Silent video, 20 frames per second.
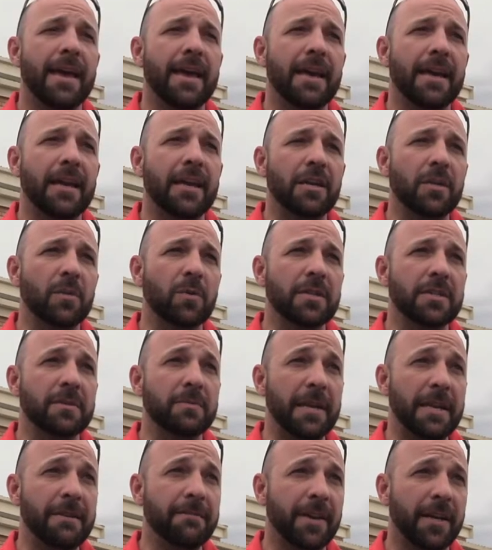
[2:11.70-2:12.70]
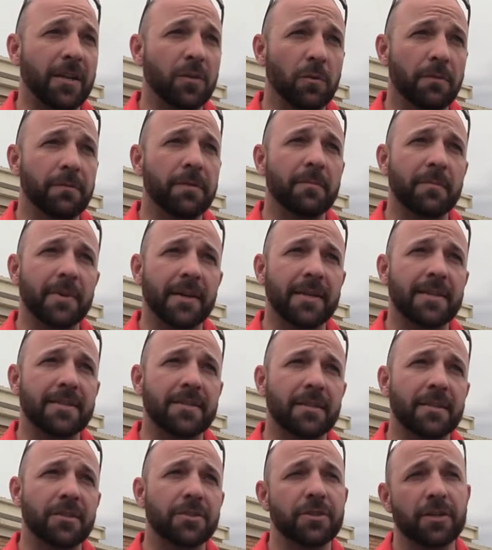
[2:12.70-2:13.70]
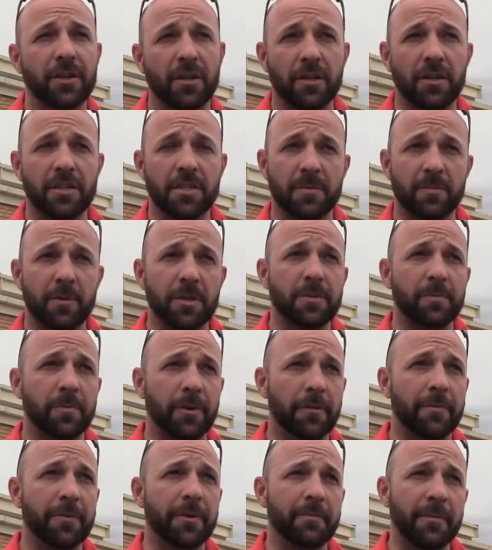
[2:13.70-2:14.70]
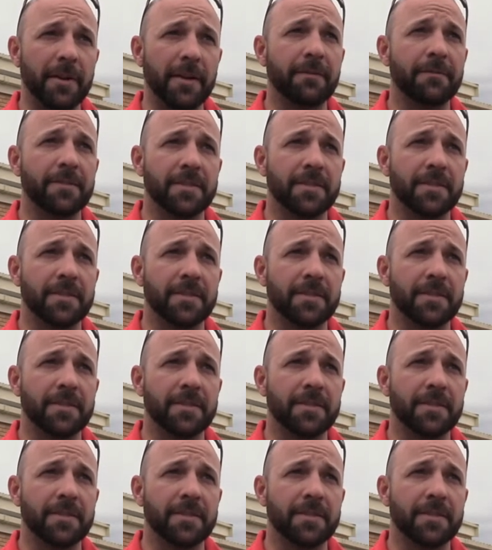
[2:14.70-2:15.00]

and was medevaced off the mountain to the closest most appropriate medical